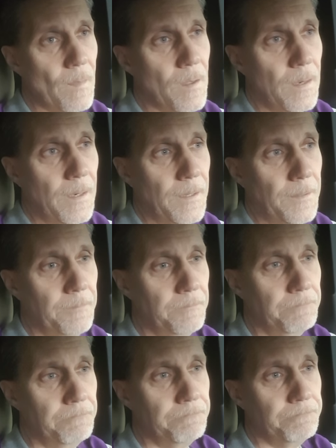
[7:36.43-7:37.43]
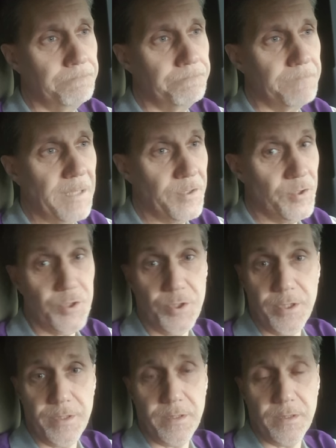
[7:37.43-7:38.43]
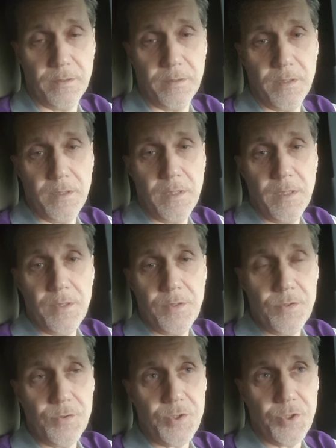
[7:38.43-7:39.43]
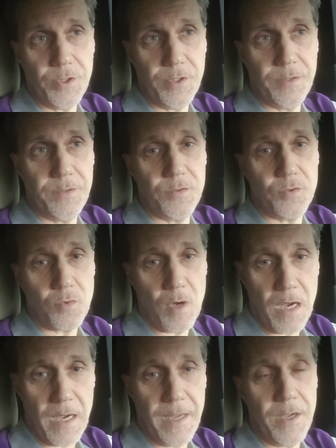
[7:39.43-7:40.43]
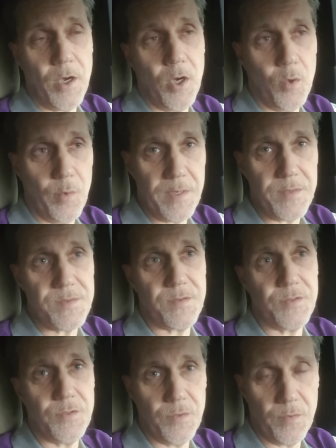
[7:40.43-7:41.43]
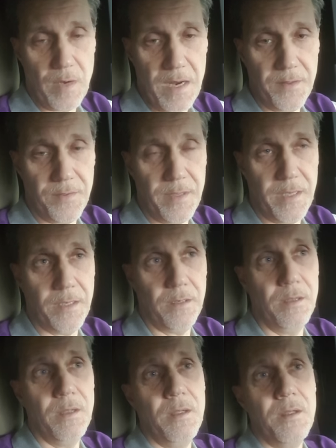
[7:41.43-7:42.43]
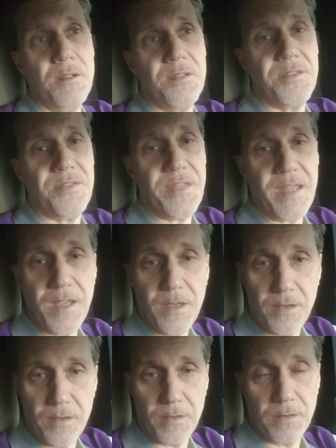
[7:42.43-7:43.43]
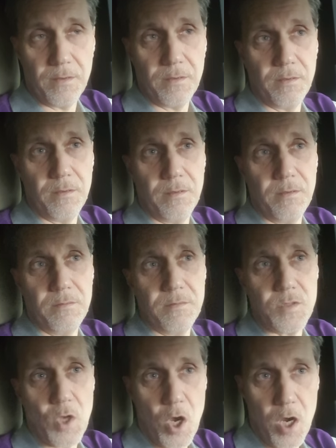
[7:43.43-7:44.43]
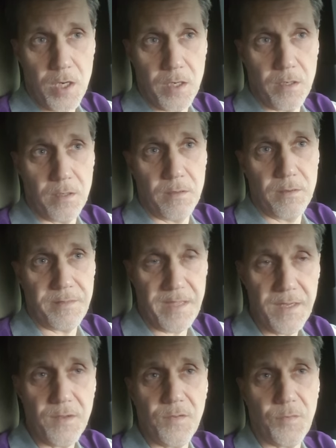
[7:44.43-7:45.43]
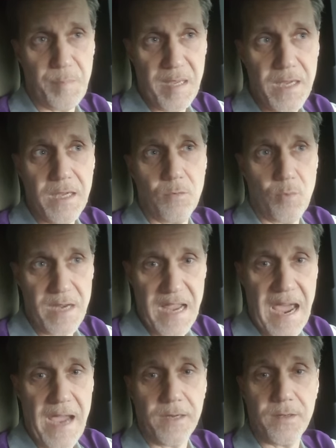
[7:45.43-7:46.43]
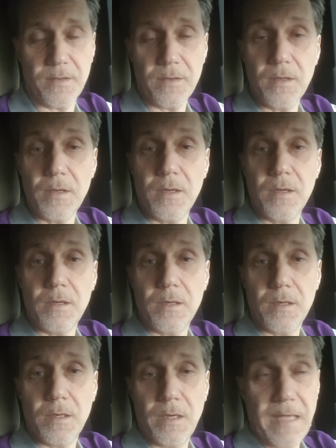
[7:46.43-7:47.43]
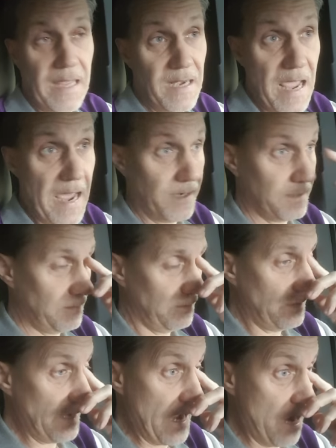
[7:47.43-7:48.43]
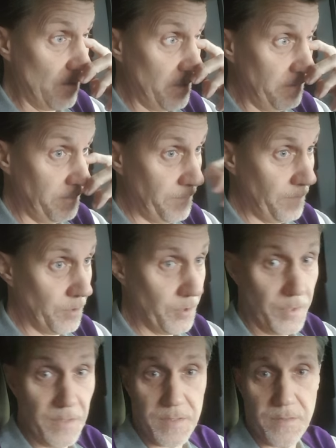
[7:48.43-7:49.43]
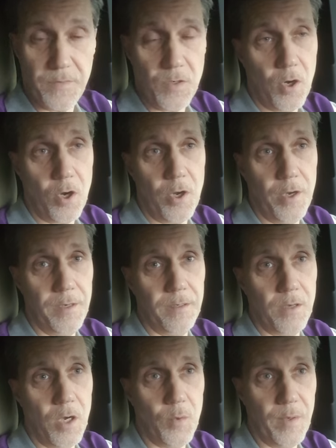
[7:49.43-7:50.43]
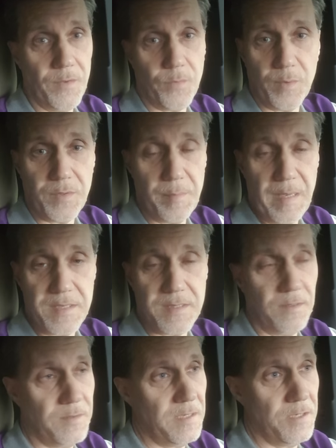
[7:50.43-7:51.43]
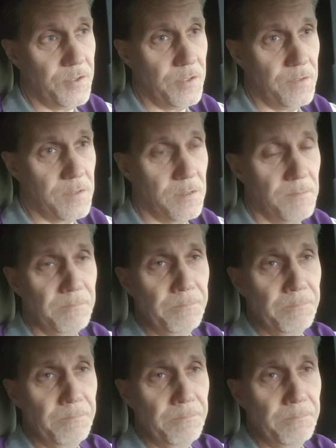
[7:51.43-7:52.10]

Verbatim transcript: Um, and you should. You should try always to do the right thing, think talk, think, speak, and react and act out of the goodness of your heart, always with the best intentions.